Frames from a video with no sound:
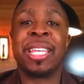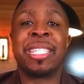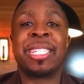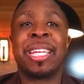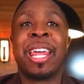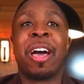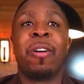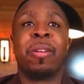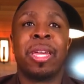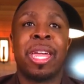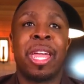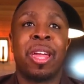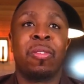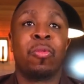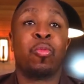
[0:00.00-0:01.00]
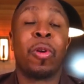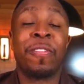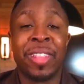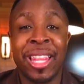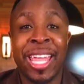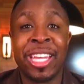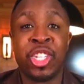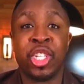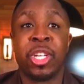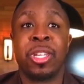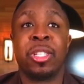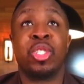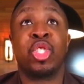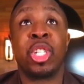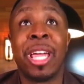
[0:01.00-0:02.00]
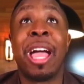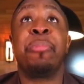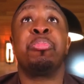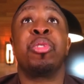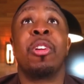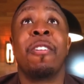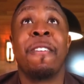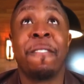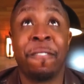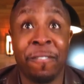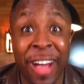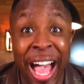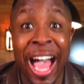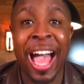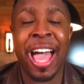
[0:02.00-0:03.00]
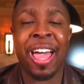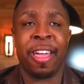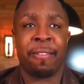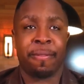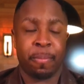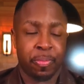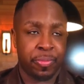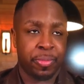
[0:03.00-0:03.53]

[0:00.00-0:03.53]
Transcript: listed out in Revelation chapter 5.